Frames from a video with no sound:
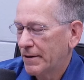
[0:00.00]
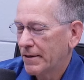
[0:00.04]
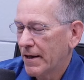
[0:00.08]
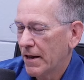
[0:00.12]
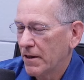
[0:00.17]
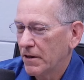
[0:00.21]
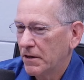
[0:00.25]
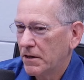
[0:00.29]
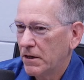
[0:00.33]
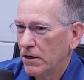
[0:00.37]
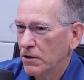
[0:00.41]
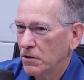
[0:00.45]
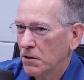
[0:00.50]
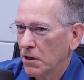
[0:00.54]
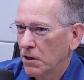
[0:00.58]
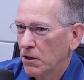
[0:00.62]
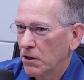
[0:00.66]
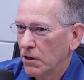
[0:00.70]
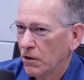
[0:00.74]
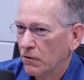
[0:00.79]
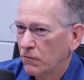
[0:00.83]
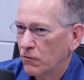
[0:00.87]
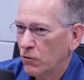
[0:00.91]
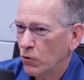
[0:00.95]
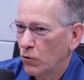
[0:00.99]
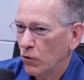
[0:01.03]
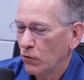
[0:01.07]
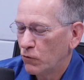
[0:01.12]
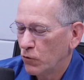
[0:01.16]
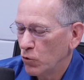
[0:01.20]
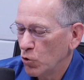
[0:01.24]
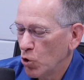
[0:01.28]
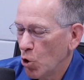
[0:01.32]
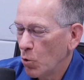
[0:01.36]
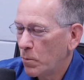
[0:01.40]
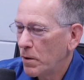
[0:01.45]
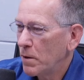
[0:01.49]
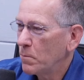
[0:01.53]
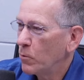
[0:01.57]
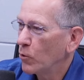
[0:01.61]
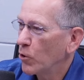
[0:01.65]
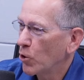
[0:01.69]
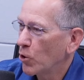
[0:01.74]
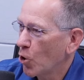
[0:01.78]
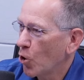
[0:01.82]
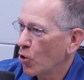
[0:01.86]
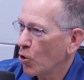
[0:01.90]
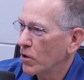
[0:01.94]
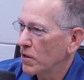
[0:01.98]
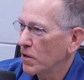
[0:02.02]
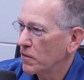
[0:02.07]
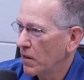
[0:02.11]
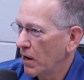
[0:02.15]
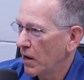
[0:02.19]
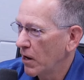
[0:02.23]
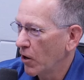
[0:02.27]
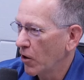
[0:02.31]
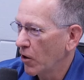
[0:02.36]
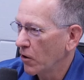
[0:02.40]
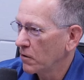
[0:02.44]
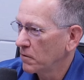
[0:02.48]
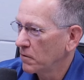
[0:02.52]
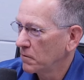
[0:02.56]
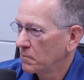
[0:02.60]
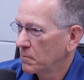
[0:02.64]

that's kind of key. It's like you. if you if you know people that are already there,